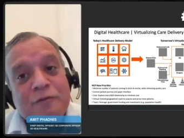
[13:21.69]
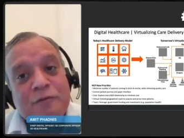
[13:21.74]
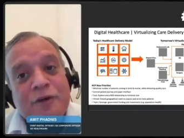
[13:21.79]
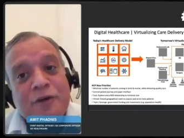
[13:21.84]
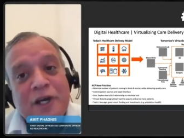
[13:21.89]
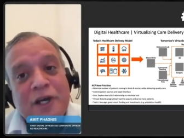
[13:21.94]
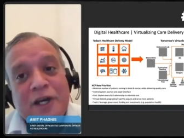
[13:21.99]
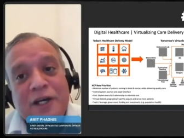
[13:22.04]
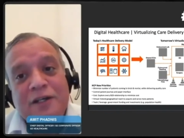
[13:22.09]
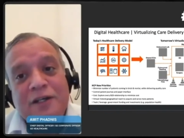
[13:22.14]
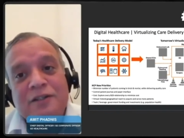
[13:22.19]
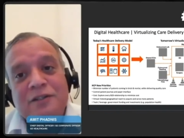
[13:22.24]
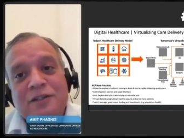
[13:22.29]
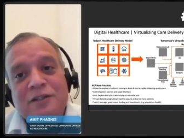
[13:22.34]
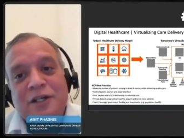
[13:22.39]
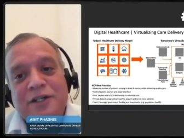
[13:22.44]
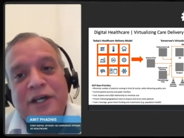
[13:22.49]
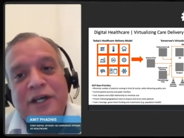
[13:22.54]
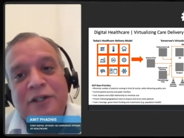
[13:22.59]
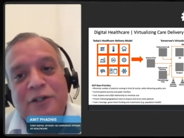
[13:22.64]
where
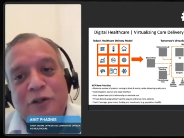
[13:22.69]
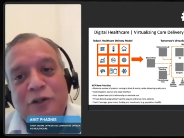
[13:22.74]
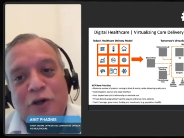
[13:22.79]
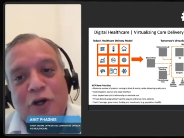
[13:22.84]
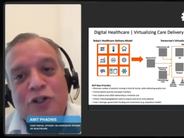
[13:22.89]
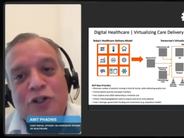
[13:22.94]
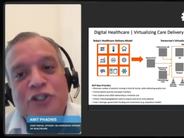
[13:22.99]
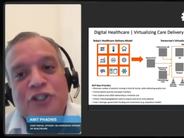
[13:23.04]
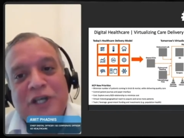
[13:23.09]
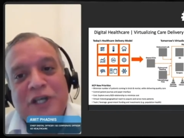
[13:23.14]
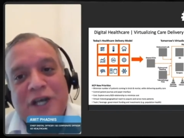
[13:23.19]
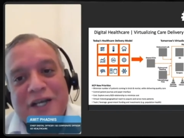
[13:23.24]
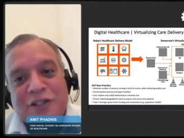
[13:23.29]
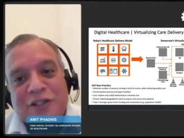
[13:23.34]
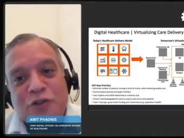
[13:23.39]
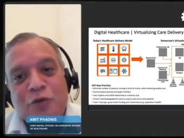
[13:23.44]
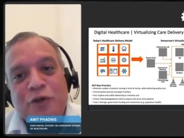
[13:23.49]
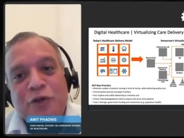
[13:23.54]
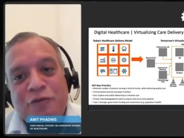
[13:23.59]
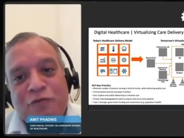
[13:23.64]
the technology
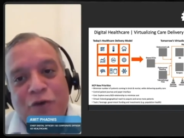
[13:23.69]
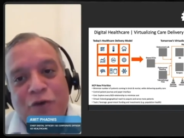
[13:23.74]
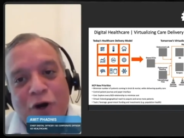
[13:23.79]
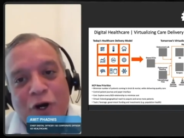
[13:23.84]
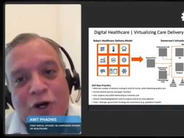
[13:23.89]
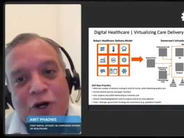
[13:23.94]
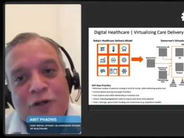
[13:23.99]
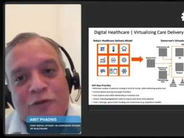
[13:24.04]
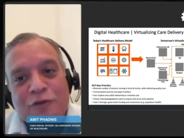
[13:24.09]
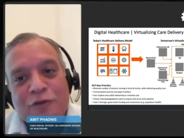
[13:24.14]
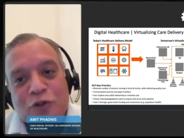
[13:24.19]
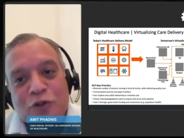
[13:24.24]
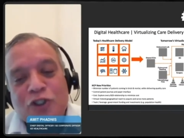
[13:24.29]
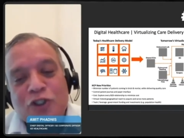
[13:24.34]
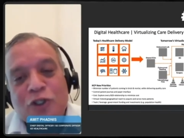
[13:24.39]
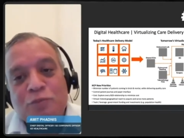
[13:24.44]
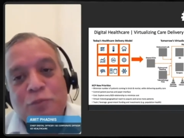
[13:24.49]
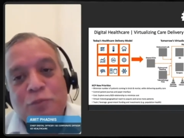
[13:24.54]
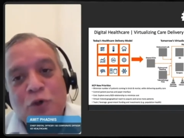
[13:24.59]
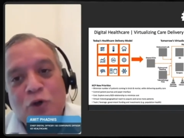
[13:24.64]
has to evolve to
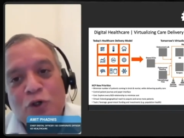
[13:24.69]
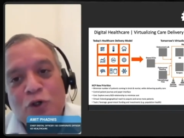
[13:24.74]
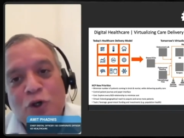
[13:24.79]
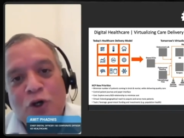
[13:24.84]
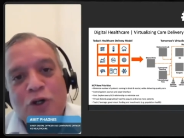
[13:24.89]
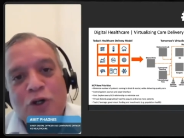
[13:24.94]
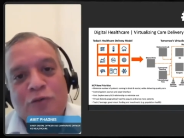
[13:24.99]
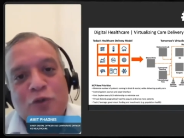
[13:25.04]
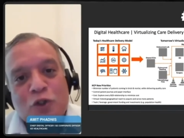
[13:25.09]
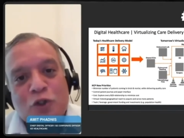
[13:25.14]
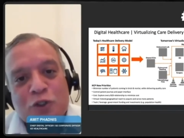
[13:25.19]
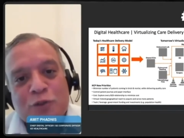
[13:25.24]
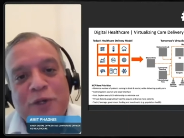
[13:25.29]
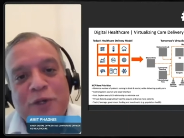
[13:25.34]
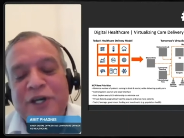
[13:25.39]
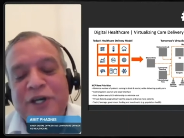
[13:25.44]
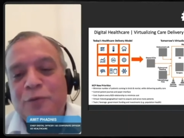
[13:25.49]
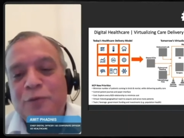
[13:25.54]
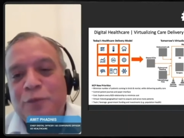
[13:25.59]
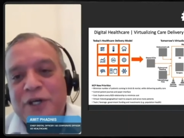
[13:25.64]
support all of those
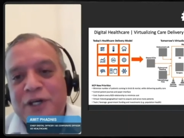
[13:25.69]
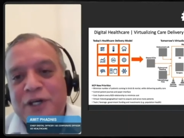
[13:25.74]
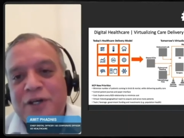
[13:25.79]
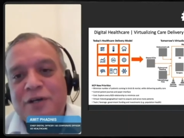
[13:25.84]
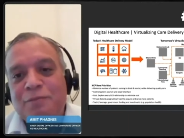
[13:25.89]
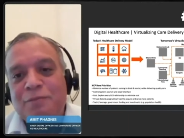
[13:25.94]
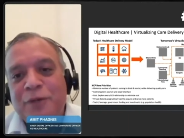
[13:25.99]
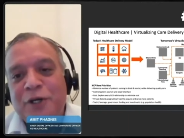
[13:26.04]
B2B,